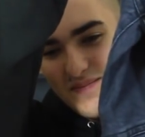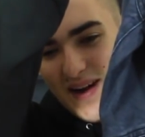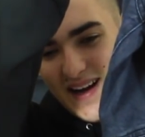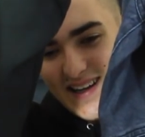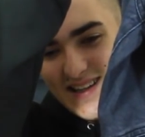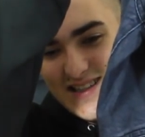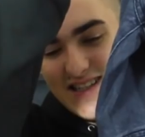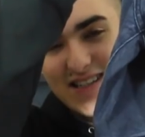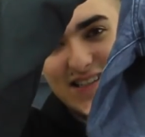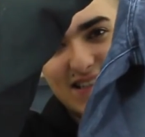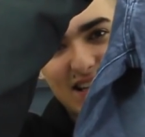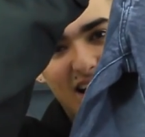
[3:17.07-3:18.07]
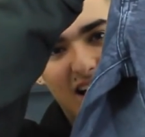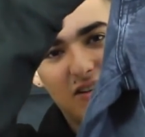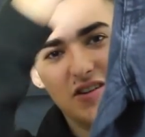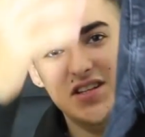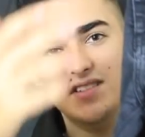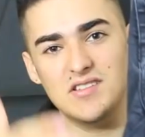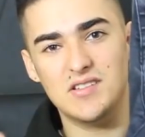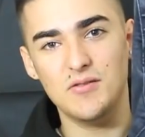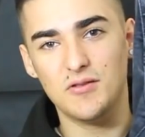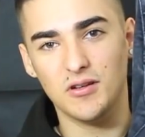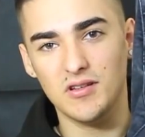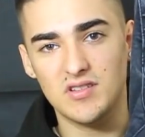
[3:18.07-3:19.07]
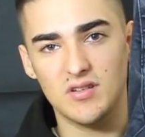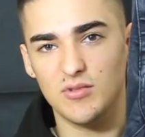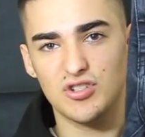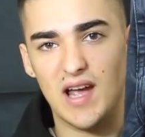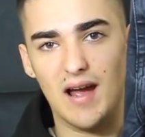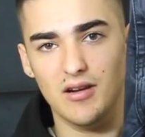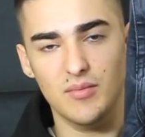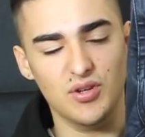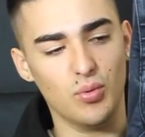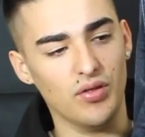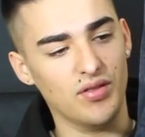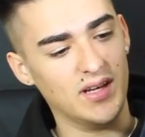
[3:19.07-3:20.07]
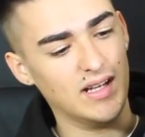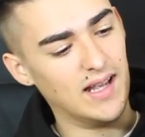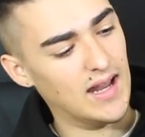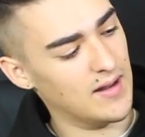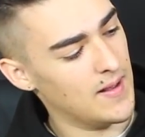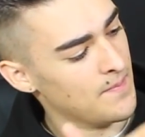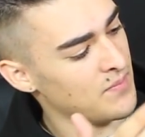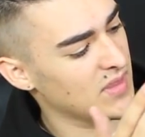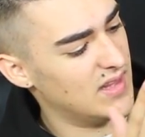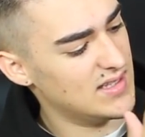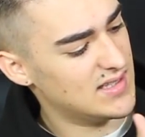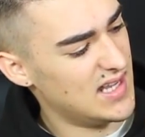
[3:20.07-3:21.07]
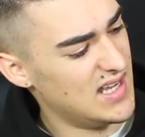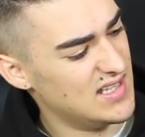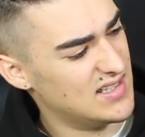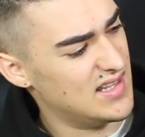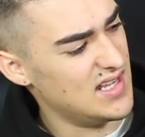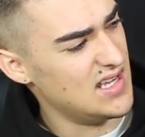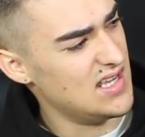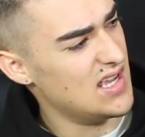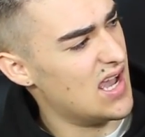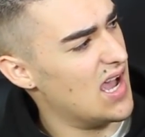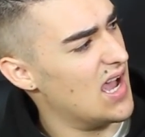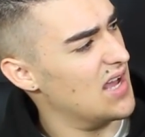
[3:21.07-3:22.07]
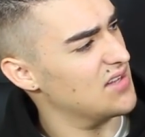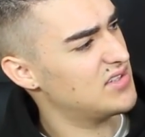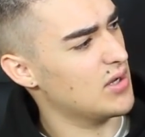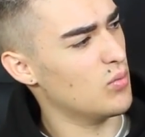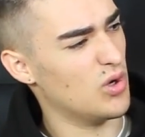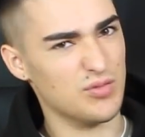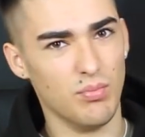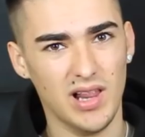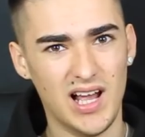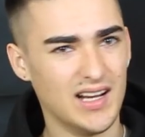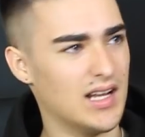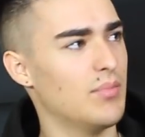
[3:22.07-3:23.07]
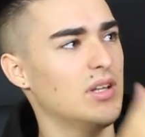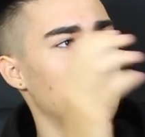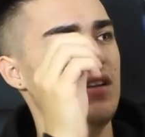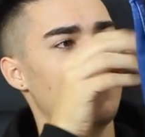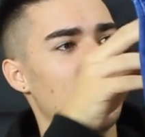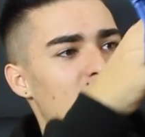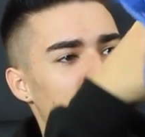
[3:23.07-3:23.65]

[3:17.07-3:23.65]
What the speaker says: Biker Jeans. I got these in 2 colours, so I'm just counting them as one thing again. This is the stonewashed black, I believe,